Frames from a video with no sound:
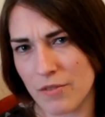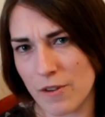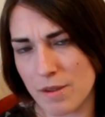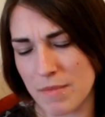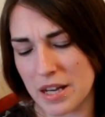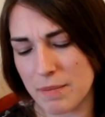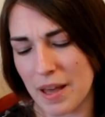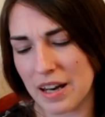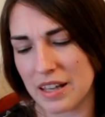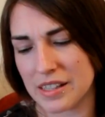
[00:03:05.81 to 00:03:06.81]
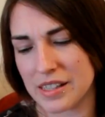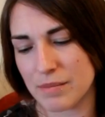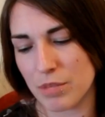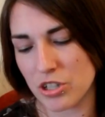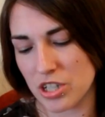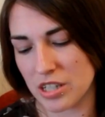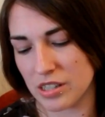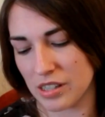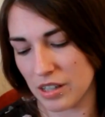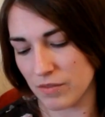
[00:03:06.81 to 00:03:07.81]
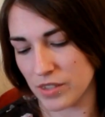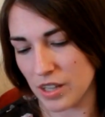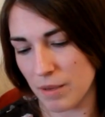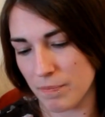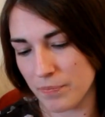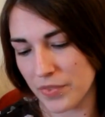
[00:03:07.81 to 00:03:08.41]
very many pellets, but she does have some.